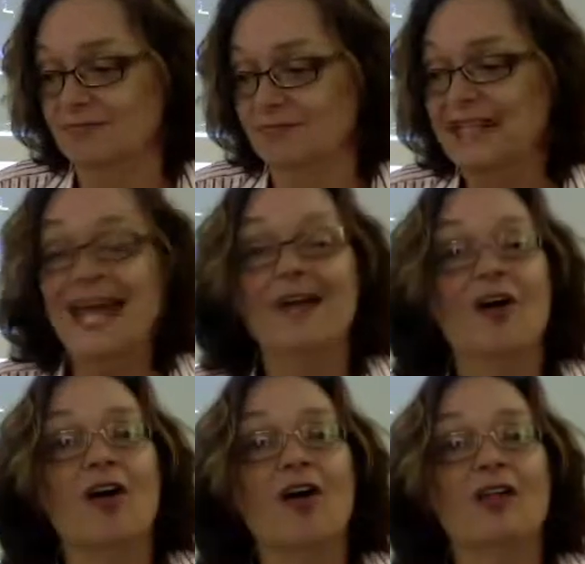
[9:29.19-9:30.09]
take
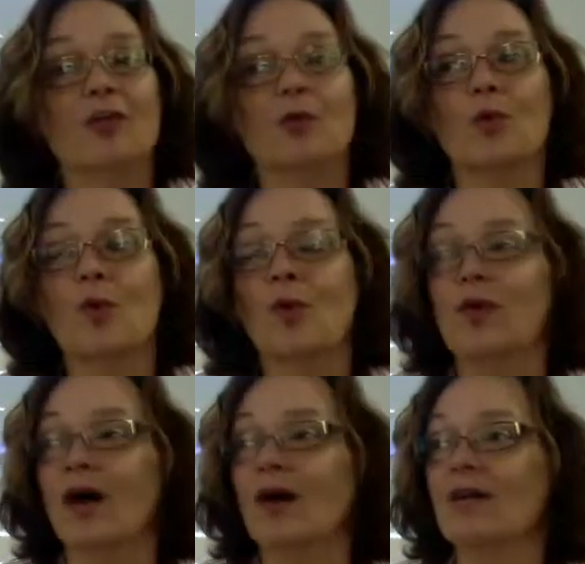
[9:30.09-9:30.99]
on the
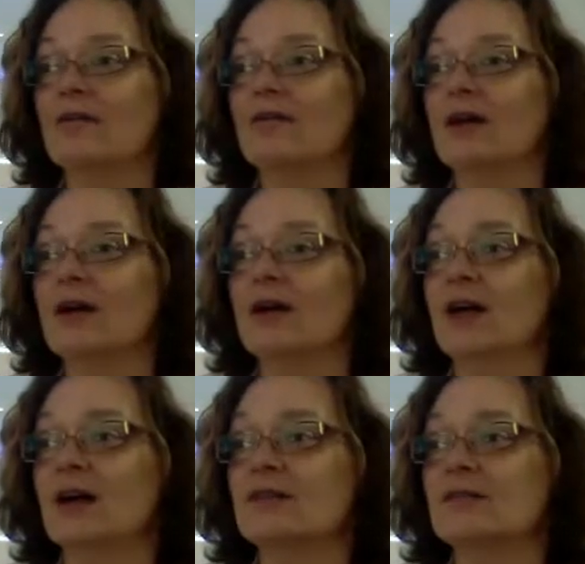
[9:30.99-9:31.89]
role of
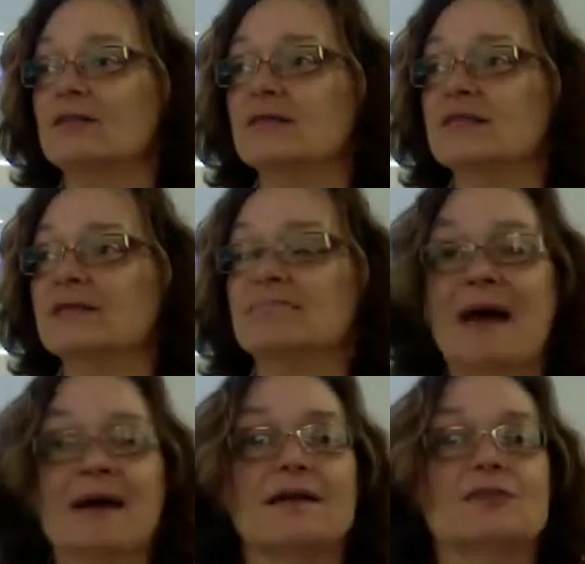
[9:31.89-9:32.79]
this
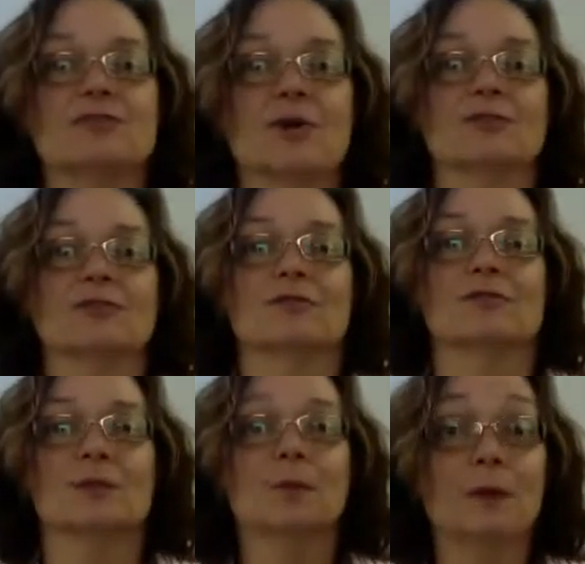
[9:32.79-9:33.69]
mega structure, the
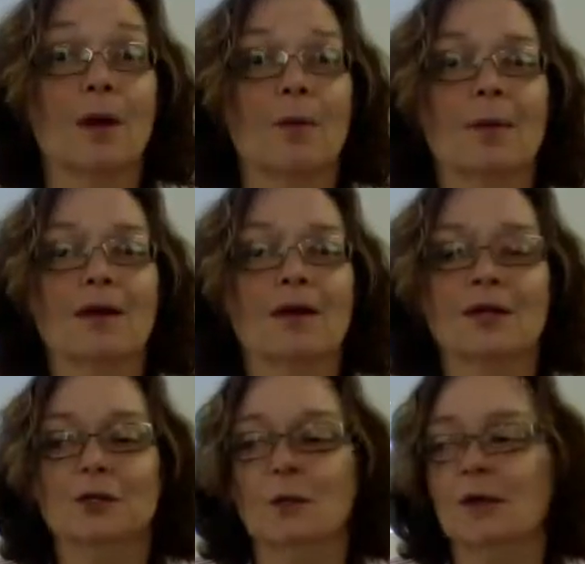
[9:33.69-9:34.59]
Superdome
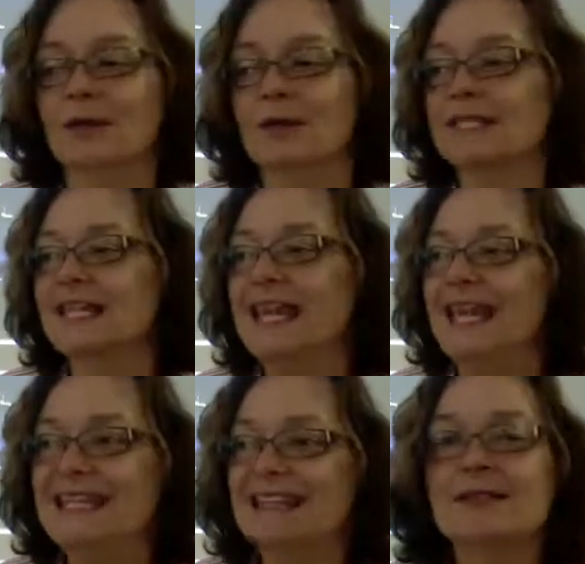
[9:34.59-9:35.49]
in New Orleans.
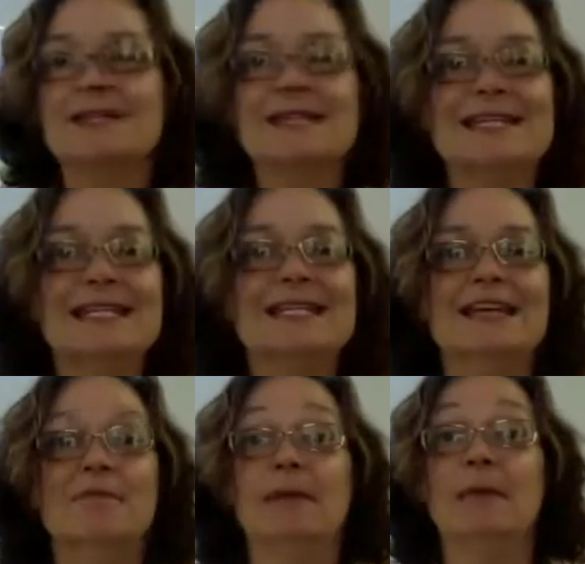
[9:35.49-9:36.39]
It does indeed
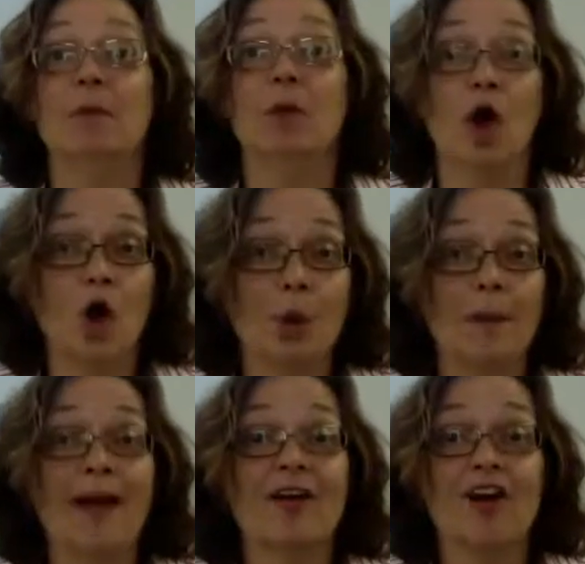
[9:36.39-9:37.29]
give people hope
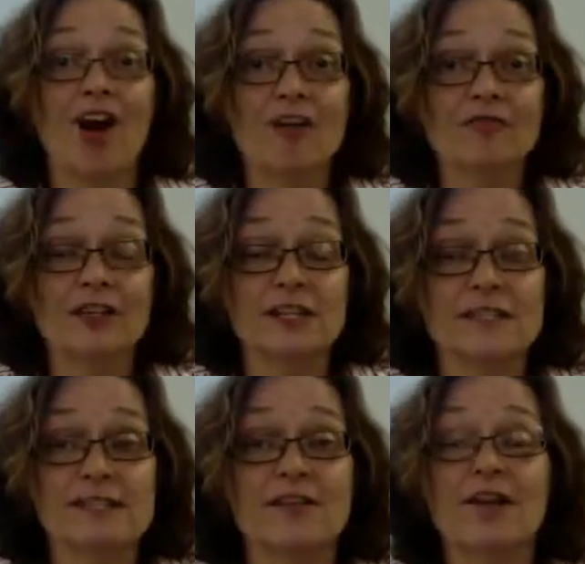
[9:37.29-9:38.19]
and
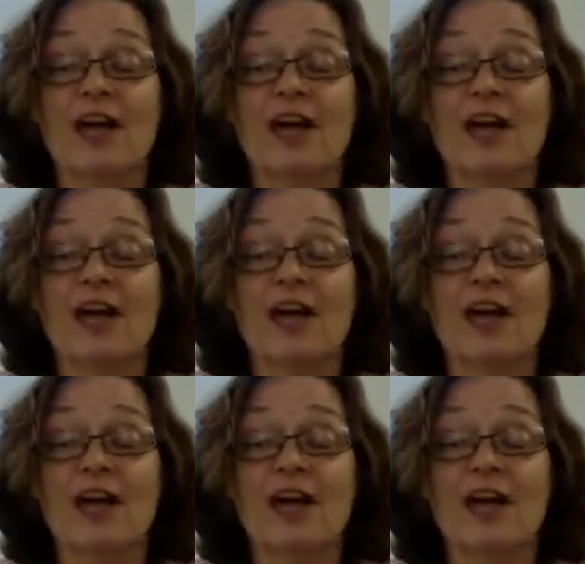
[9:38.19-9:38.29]
confidence